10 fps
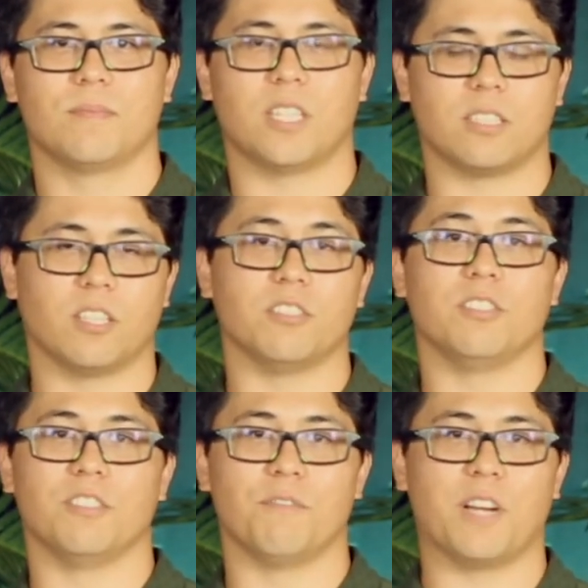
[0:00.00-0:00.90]
that
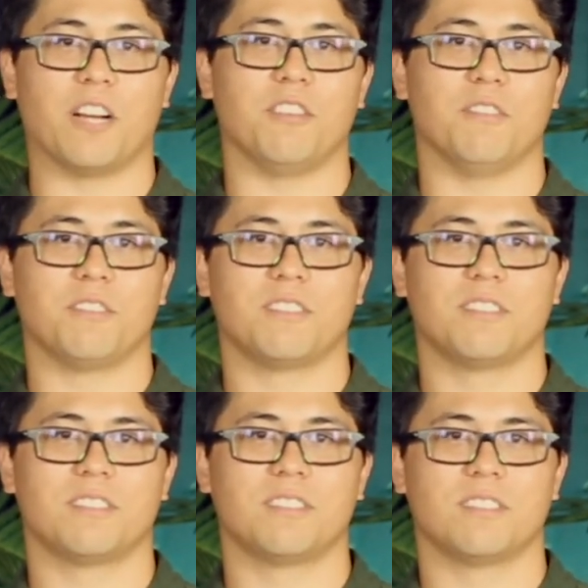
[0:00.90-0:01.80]
tells you the value
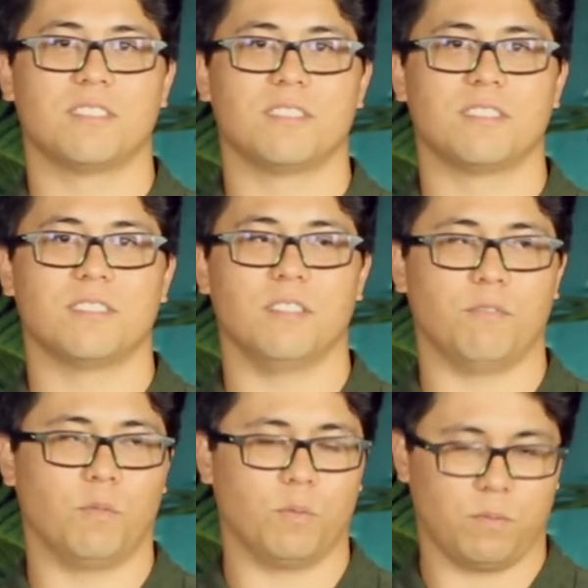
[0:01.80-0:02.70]

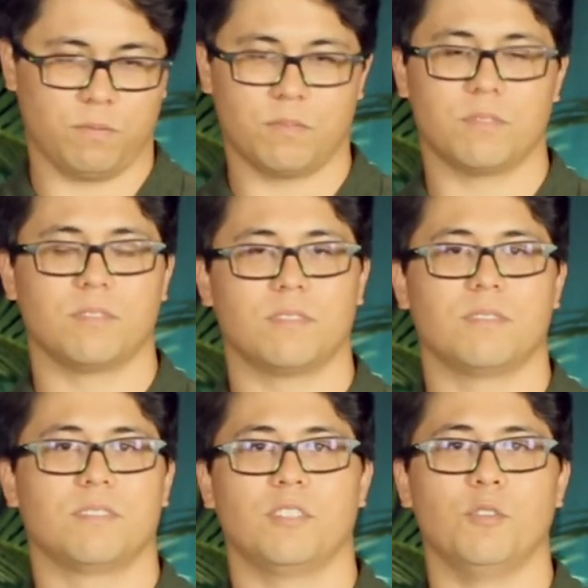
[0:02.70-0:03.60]
of
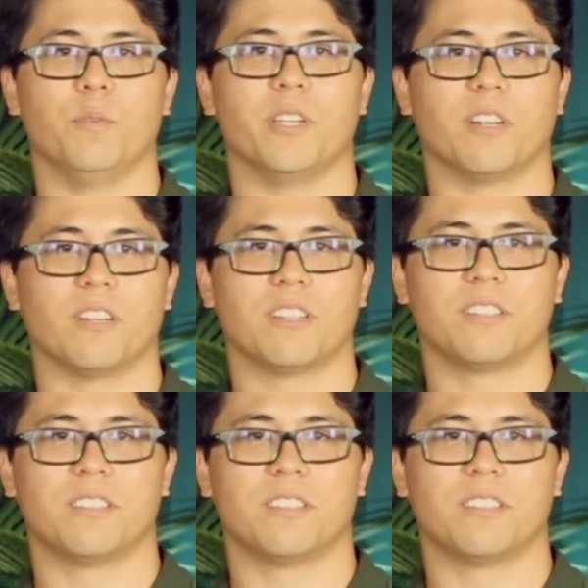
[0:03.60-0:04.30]
who we are.